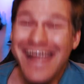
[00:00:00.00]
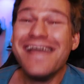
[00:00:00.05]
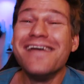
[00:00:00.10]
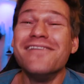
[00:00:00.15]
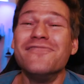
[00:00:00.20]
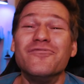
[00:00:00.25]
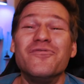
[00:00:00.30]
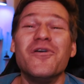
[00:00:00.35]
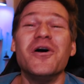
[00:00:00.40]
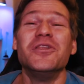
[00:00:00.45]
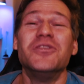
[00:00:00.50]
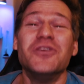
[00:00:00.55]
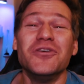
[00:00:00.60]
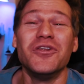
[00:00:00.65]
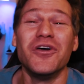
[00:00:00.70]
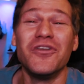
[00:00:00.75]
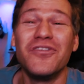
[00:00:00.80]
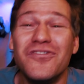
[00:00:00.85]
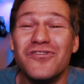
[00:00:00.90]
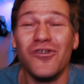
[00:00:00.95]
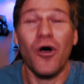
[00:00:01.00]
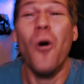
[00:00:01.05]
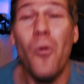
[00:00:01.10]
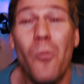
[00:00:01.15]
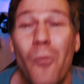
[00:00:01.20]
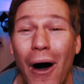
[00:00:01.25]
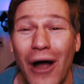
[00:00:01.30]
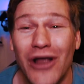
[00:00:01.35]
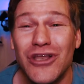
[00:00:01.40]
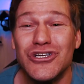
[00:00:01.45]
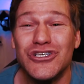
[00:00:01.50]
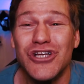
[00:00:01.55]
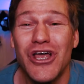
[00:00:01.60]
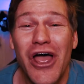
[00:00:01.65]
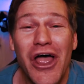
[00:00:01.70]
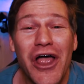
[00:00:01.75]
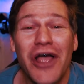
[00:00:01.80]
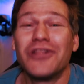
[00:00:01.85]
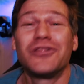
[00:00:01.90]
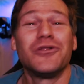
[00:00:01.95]
he invented it so much
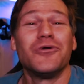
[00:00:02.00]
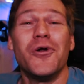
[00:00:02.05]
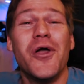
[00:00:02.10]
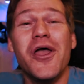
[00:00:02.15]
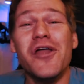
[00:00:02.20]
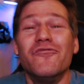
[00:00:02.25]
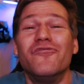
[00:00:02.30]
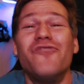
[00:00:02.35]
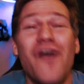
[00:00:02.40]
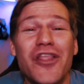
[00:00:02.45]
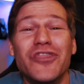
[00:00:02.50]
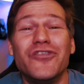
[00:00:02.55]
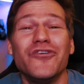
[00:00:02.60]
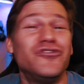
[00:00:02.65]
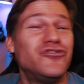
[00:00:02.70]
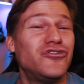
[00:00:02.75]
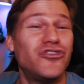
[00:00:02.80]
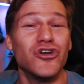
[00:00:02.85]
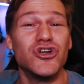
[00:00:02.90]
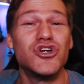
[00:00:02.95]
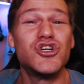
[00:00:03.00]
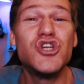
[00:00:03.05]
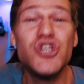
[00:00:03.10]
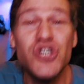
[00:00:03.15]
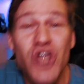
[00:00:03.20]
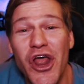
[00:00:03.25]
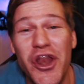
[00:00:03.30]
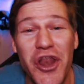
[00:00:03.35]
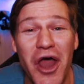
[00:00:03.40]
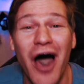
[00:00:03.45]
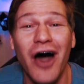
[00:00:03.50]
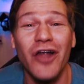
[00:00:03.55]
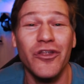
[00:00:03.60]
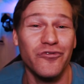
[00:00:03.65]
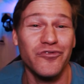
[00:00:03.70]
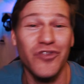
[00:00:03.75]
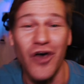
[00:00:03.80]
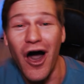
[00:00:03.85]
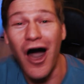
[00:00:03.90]
Hitler invented the shit out of the